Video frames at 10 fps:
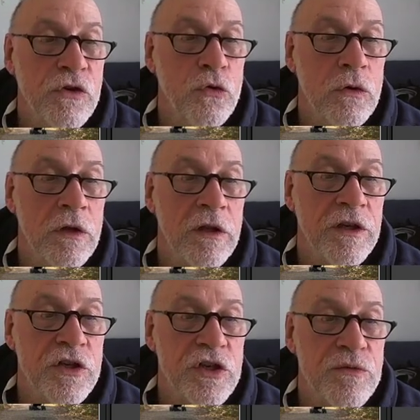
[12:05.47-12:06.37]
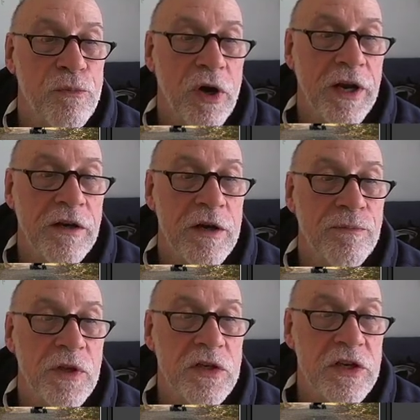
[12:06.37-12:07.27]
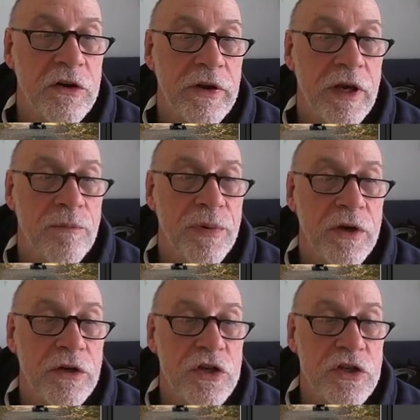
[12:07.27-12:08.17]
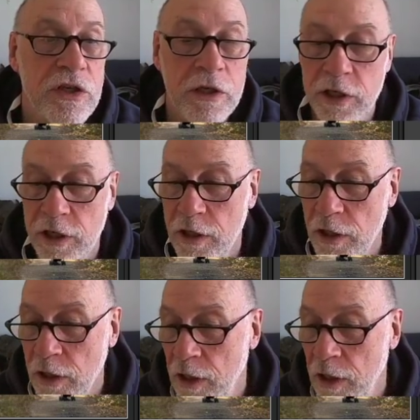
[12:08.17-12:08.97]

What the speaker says: tool and just brighten up this area up here just a little.